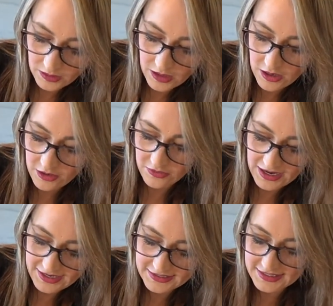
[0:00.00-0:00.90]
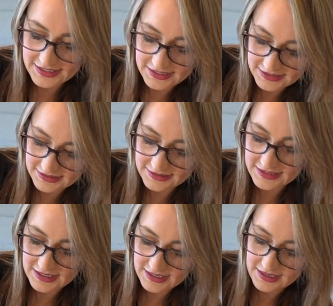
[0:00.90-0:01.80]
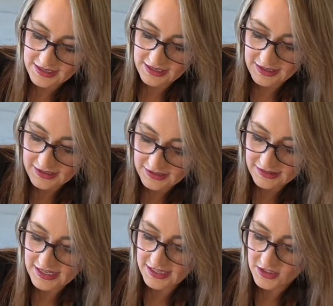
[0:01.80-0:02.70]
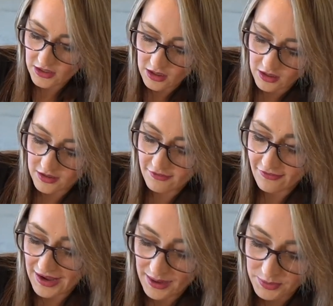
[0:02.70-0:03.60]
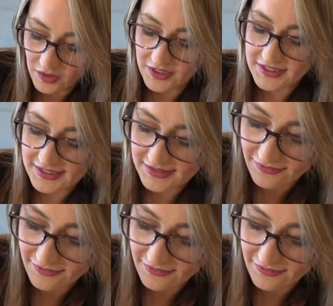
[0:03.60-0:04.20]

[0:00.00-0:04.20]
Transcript: All right. These are fabulous,